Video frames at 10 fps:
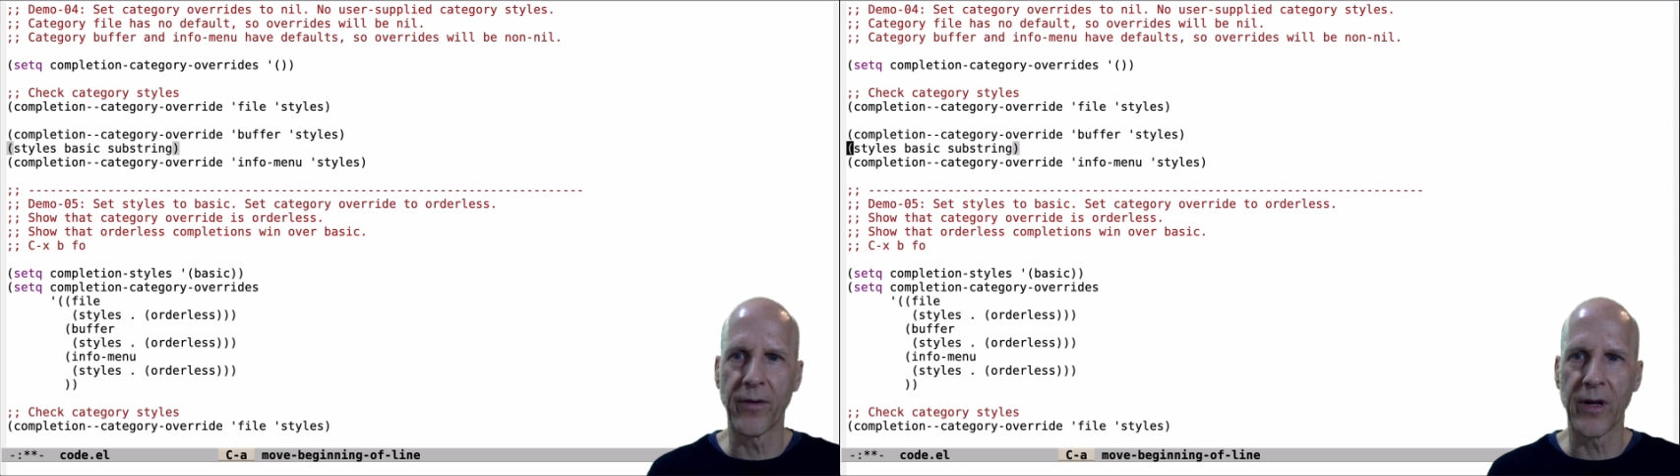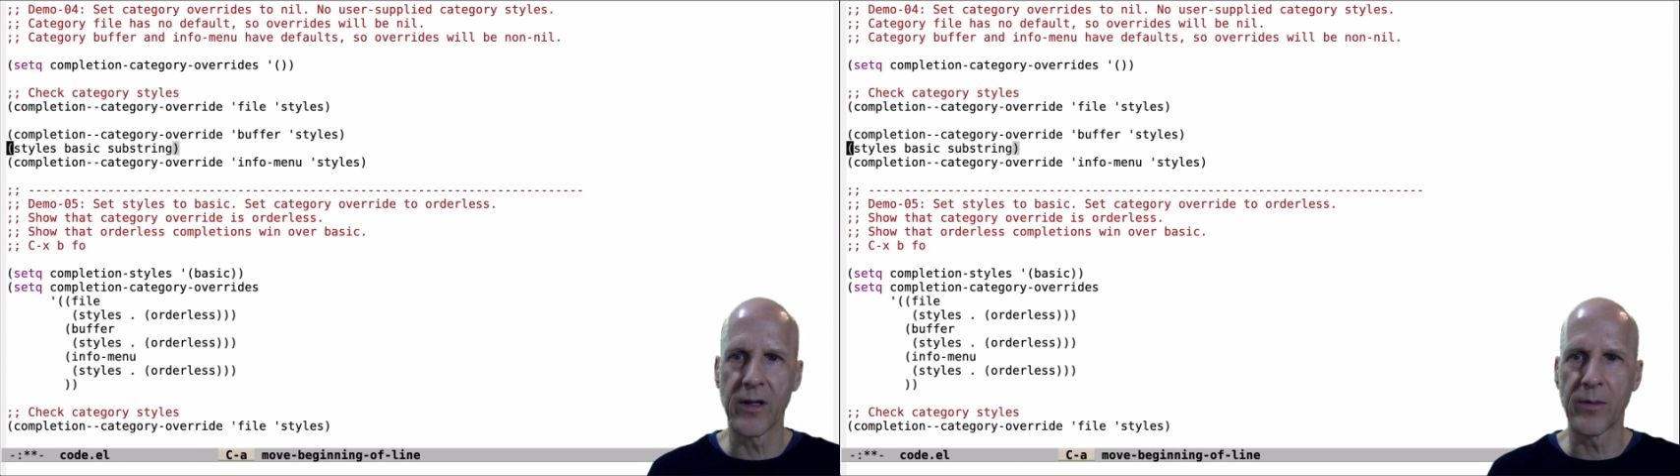
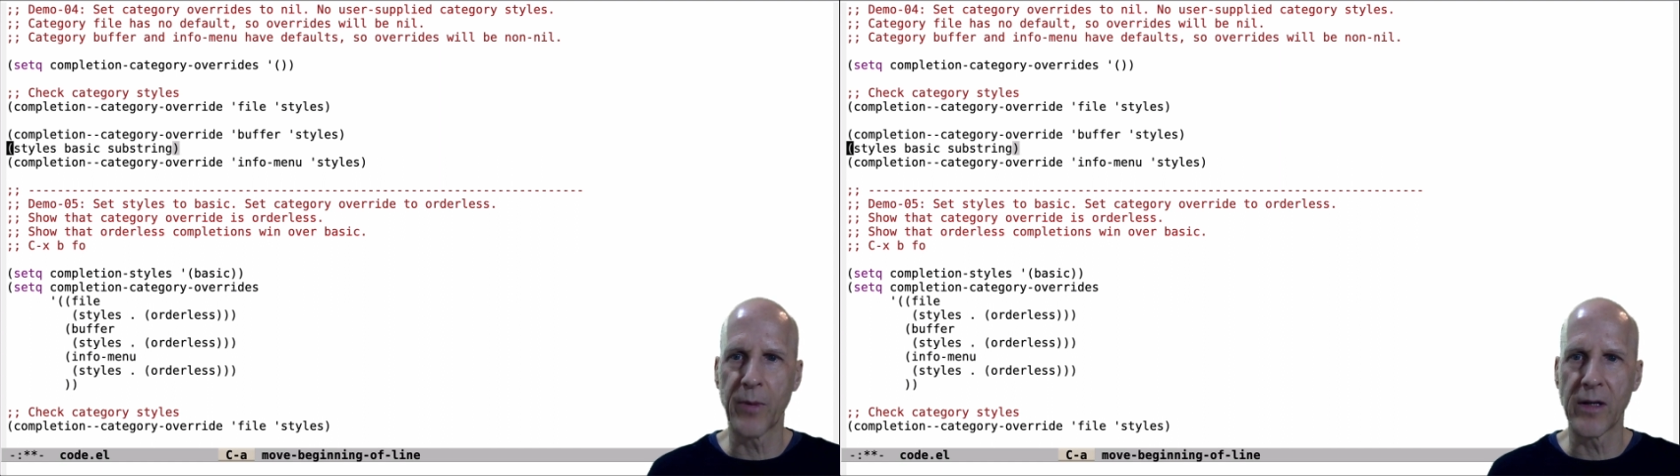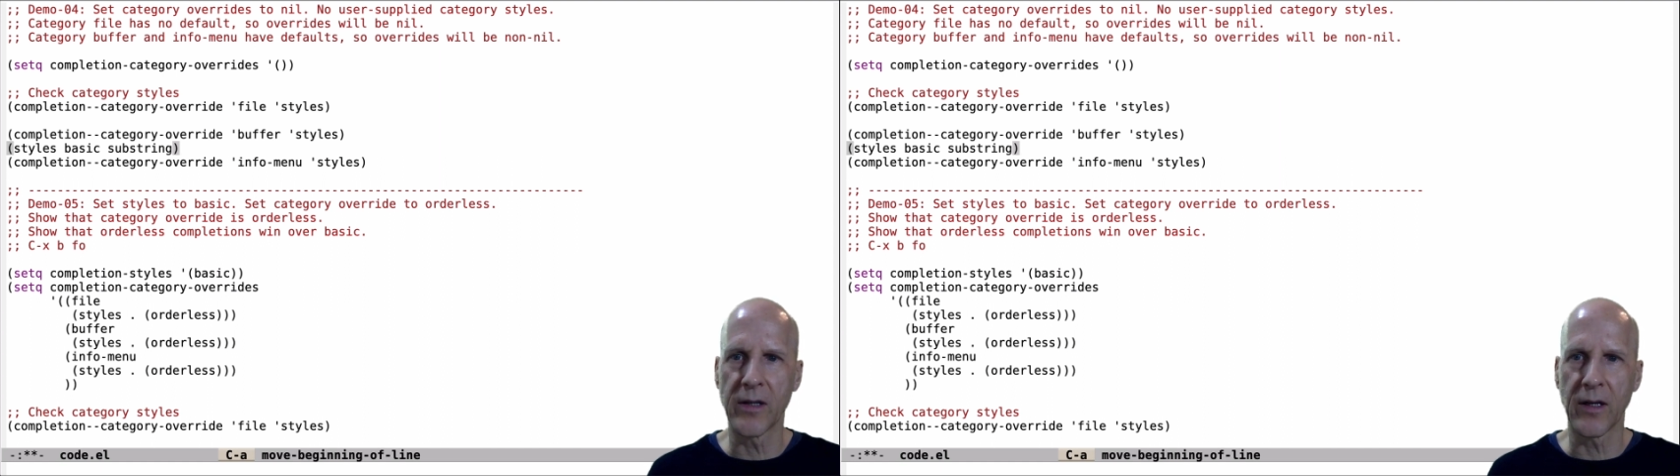it's
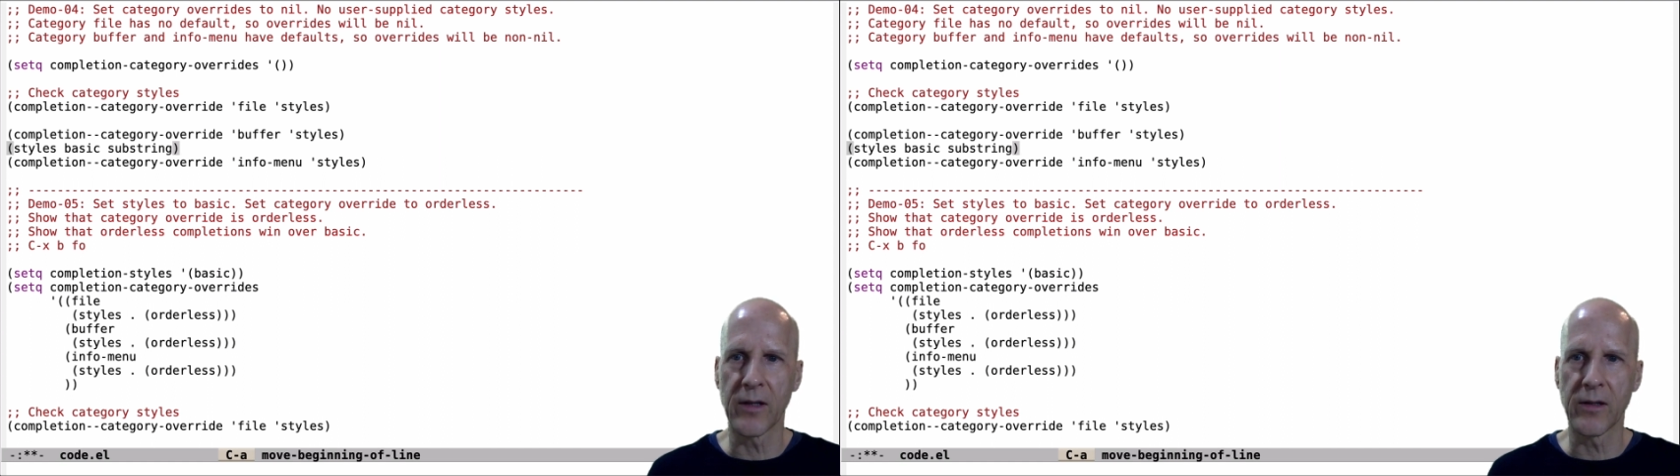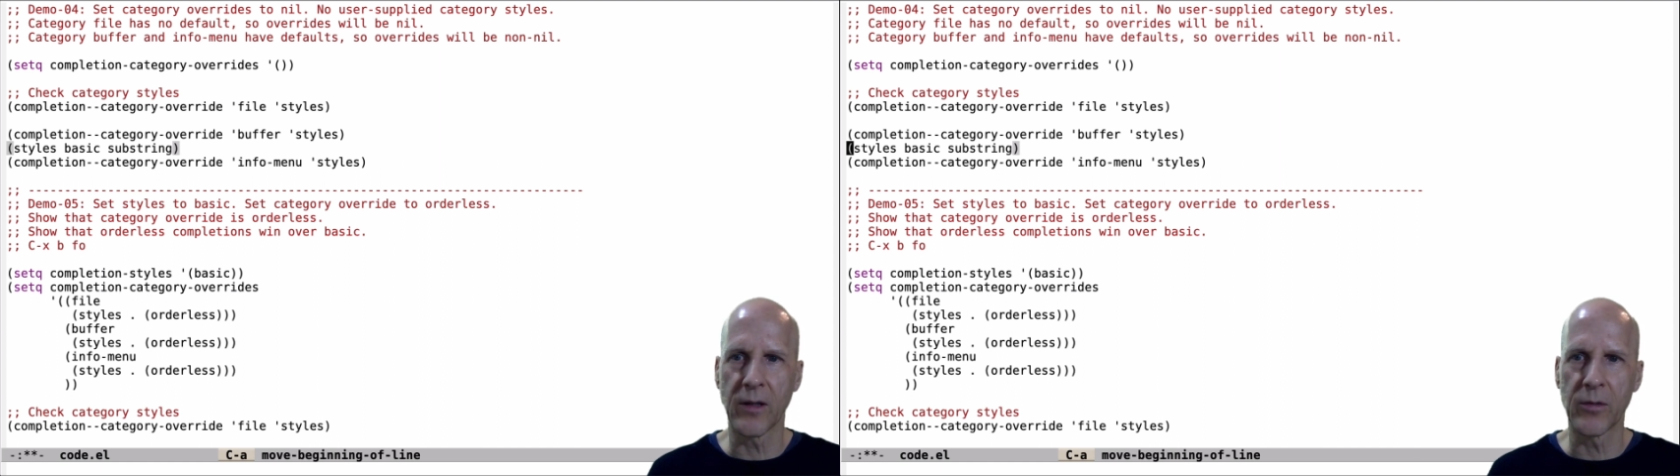basic and
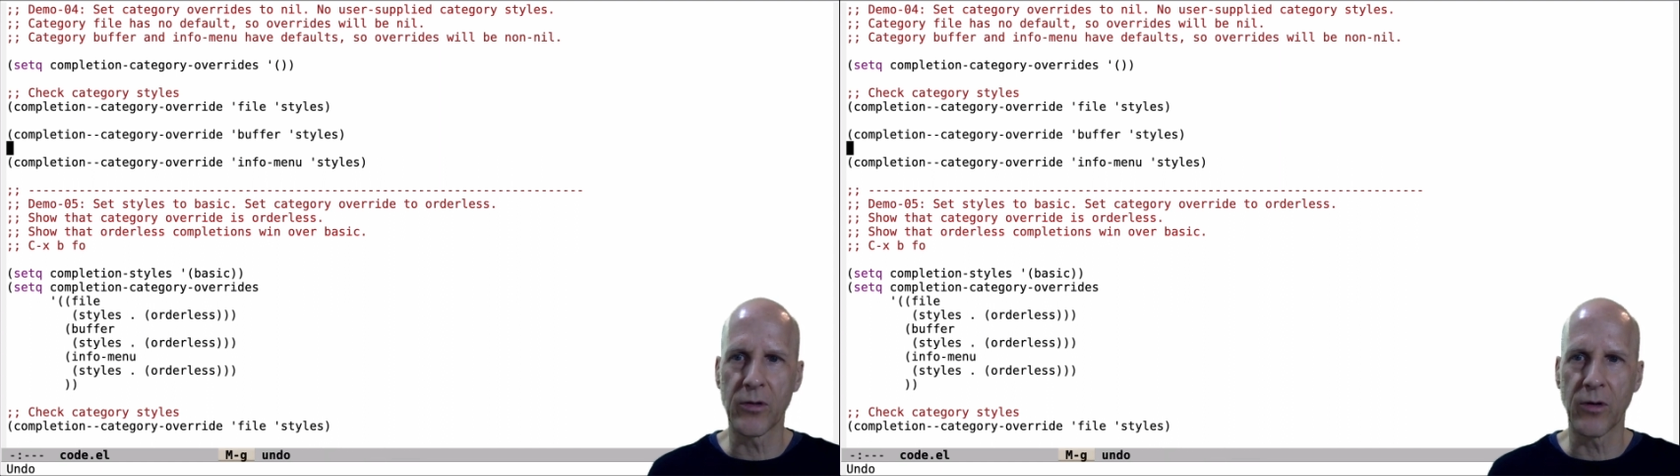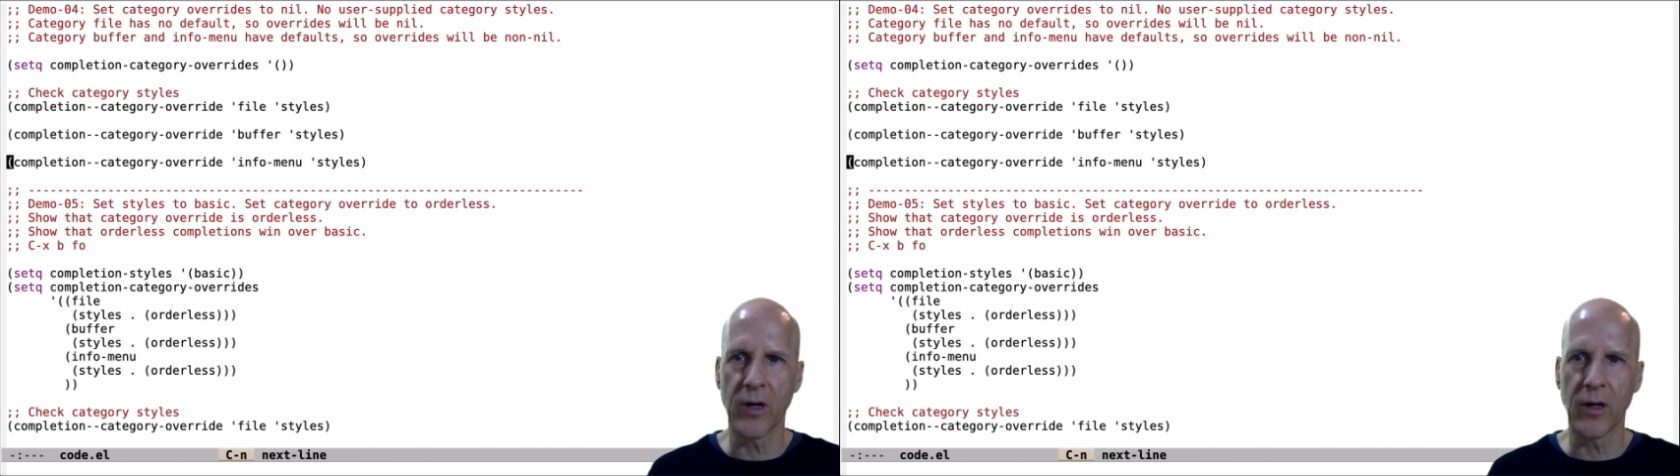
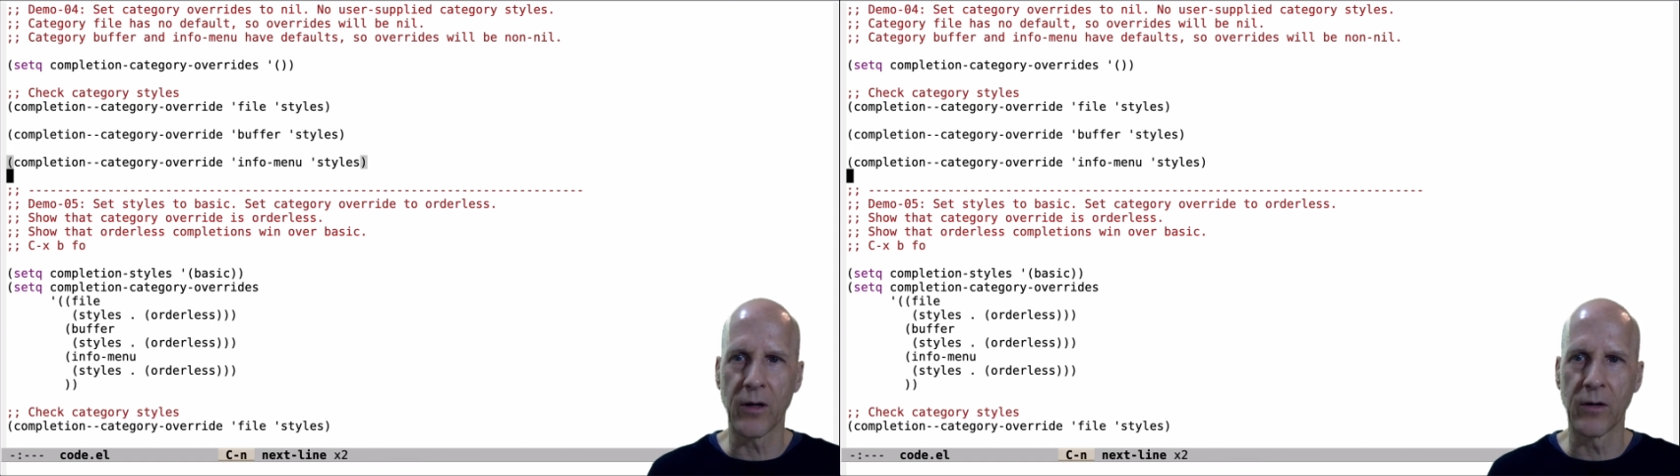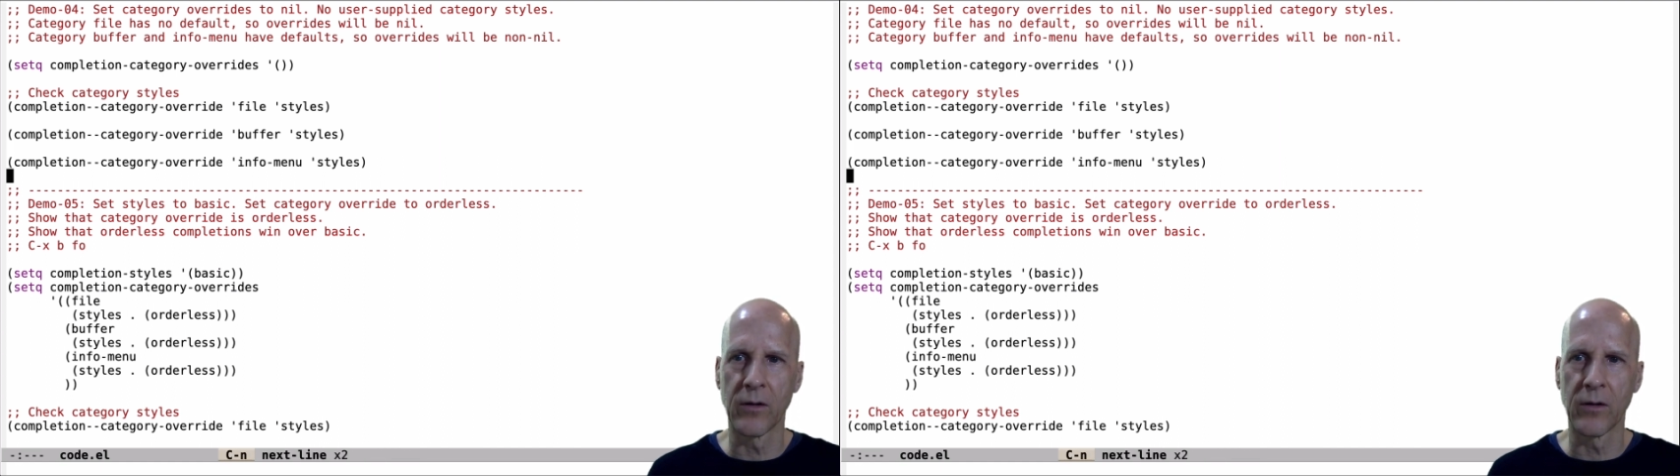substring.